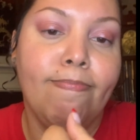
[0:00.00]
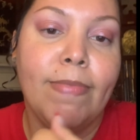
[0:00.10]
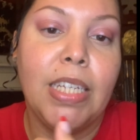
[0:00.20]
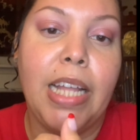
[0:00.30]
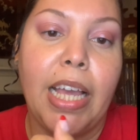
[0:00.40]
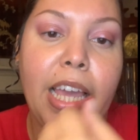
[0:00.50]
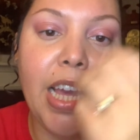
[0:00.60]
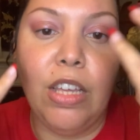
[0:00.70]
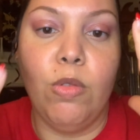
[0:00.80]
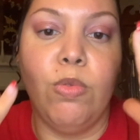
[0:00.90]
that
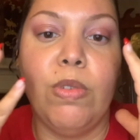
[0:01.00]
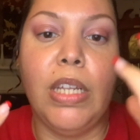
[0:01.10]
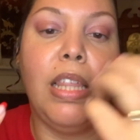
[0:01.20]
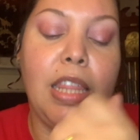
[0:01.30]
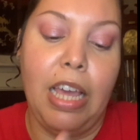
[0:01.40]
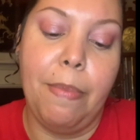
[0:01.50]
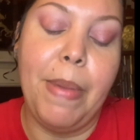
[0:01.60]
can't use really thick,